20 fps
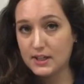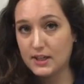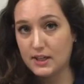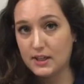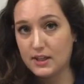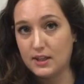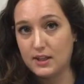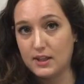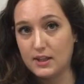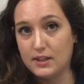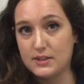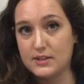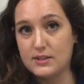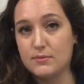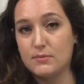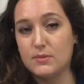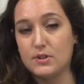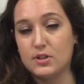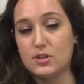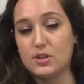I think it's
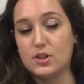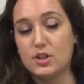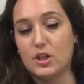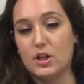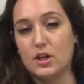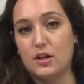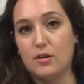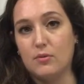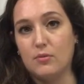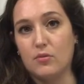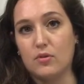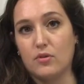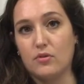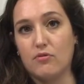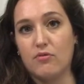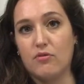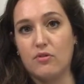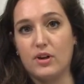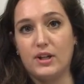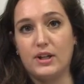much more
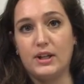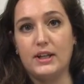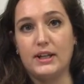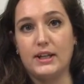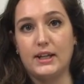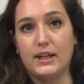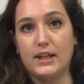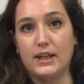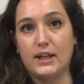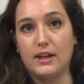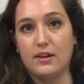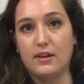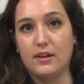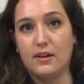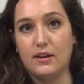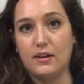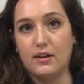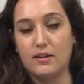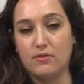friendly and